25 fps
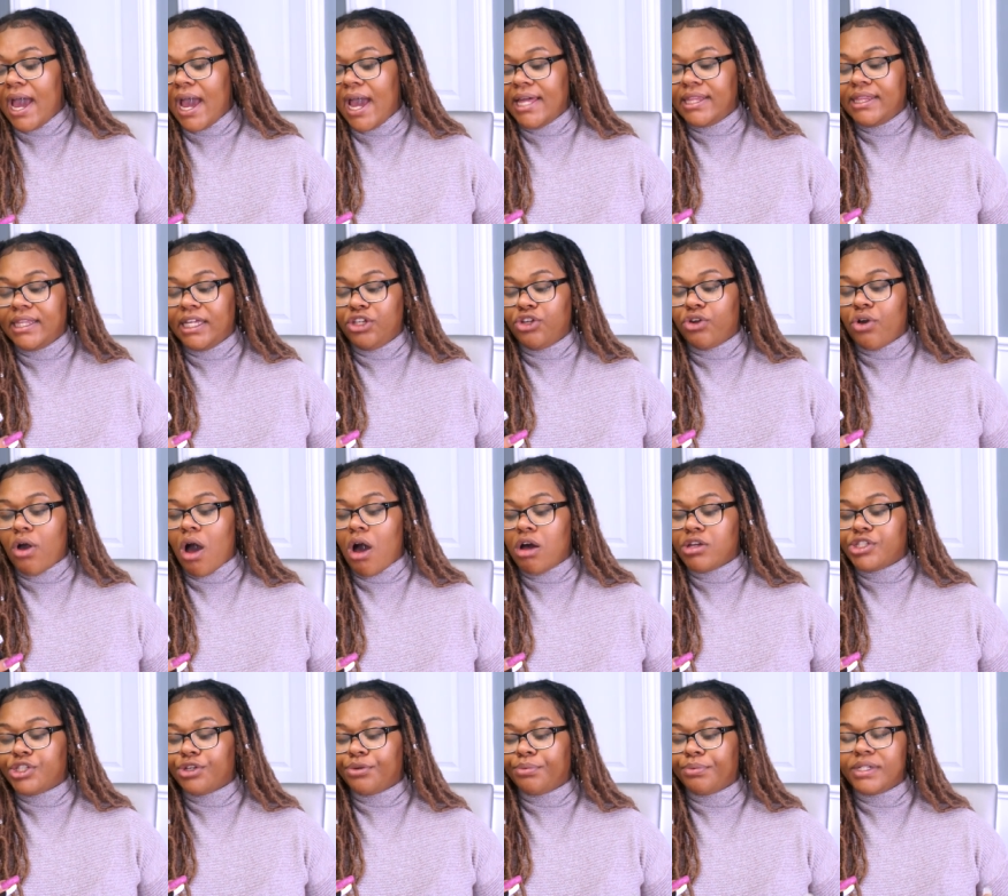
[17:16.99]
And then you'll
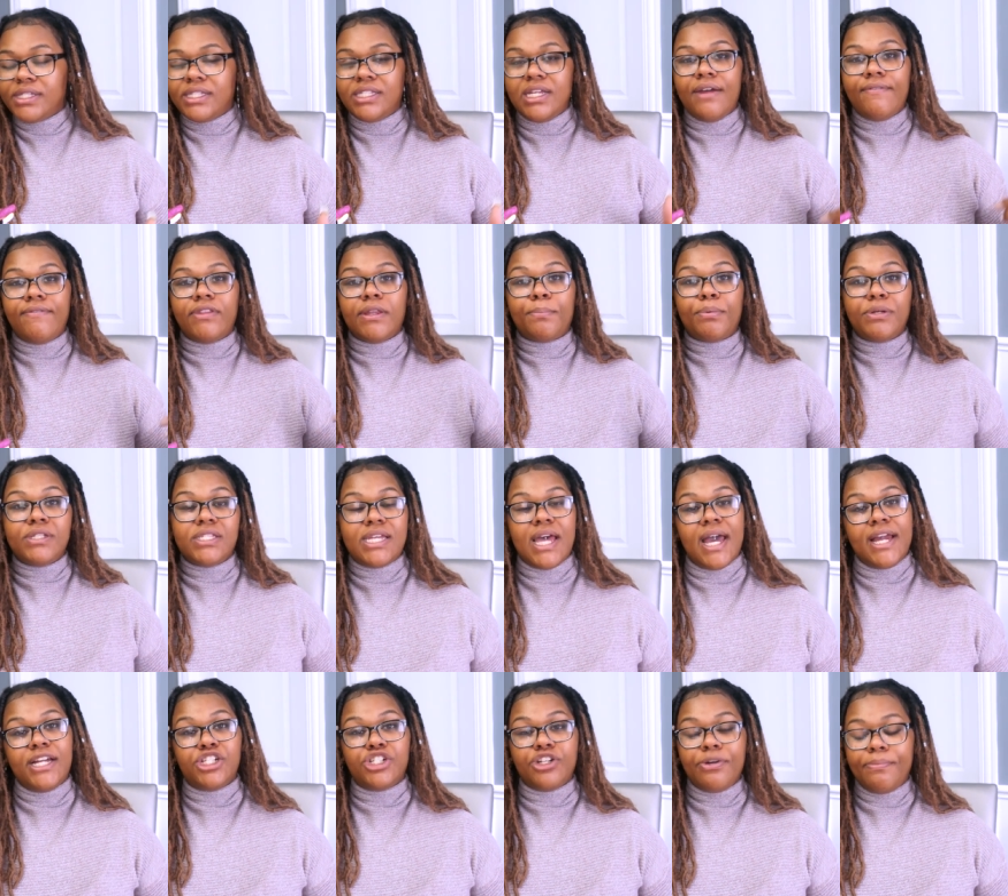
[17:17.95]
also receive the
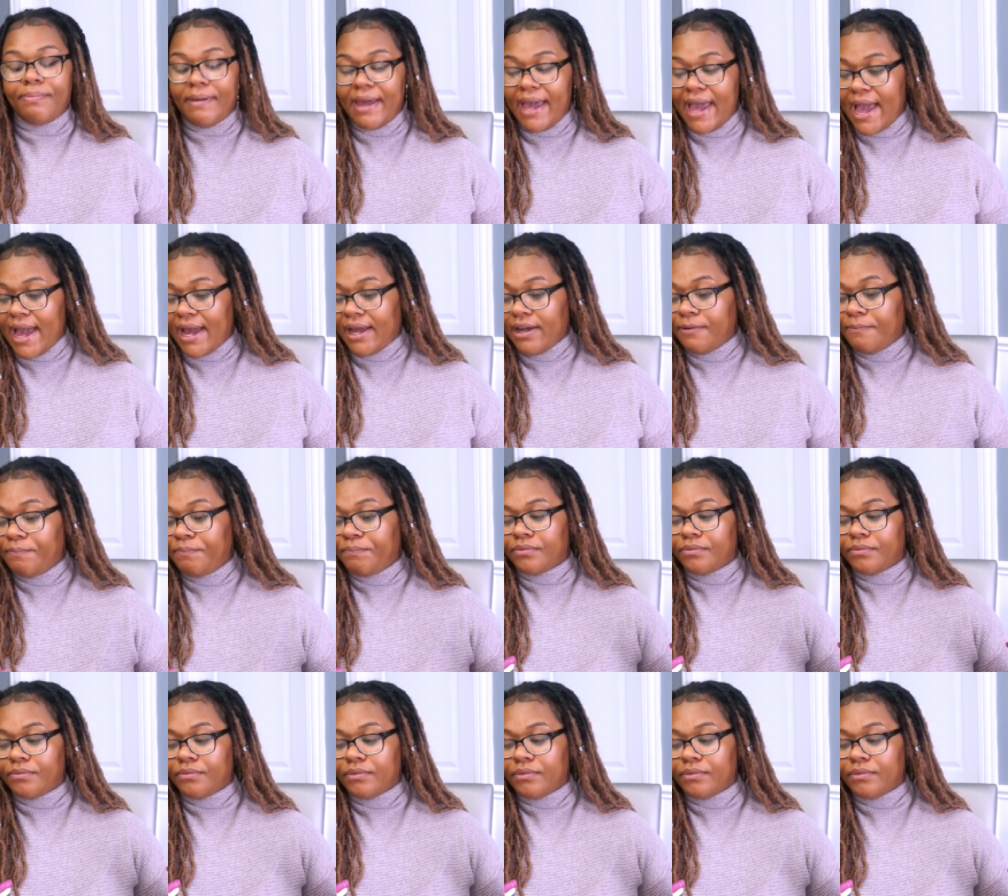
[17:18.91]
Protect Your Bag